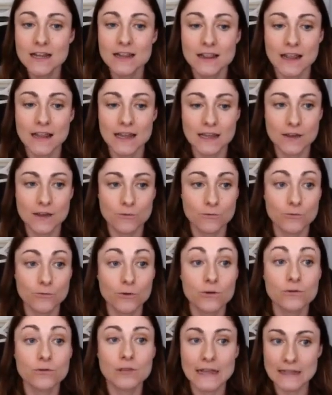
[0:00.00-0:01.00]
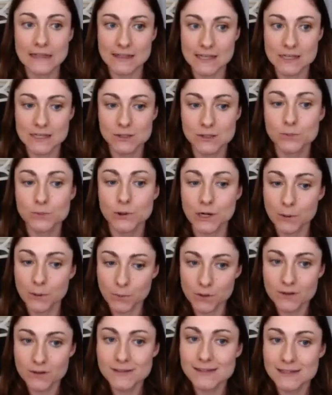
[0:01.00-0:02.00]
Like for like these
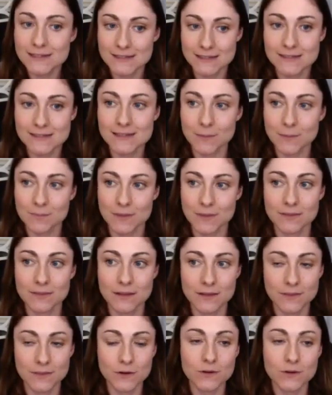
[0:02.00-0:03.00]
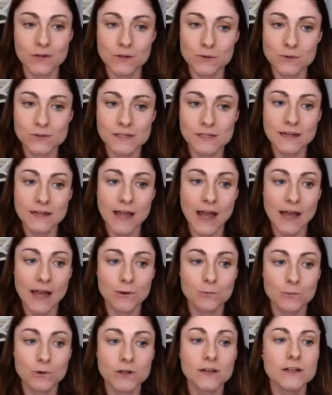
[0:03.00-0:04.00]
printables, this is something that they're using.
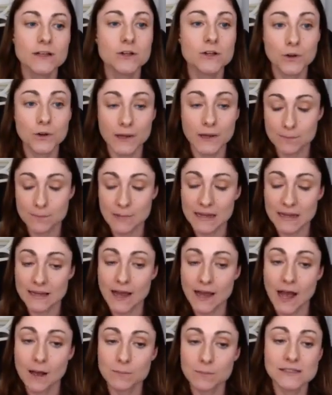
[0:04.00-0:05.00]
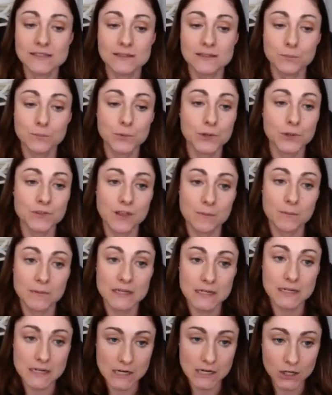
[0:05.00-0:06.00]
I would, like make copies and put them
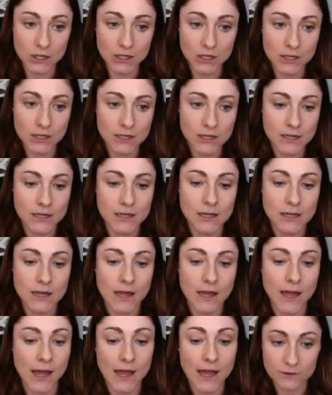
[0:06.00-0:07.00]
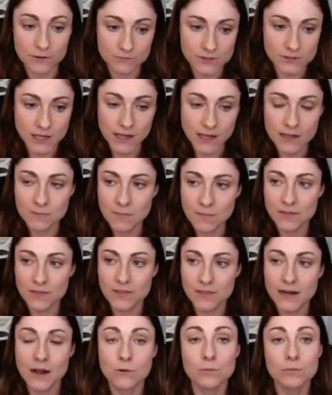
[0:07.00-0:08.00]
in here. ahead of time,
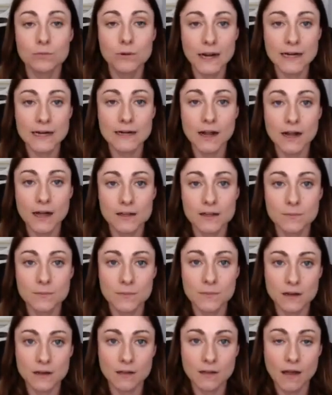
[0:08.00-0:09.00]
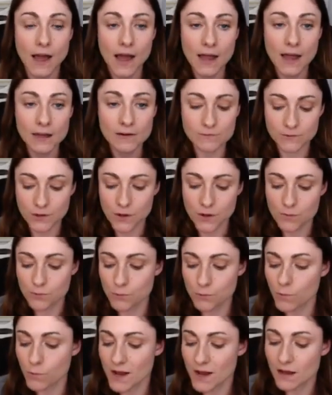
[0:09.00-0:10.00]
and then I'll write on the manila
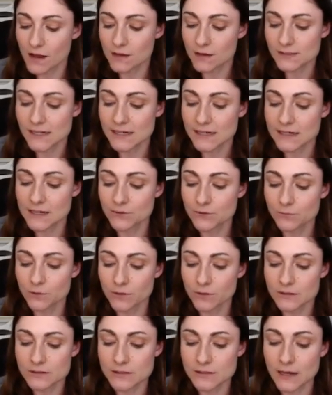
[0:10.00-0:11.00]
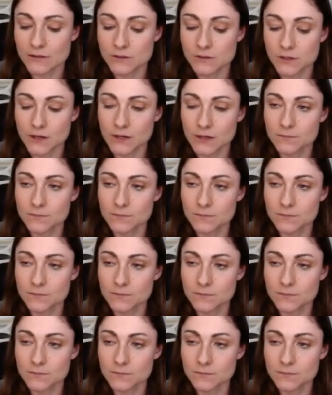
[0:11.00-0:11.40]
envelope what else I need for the center.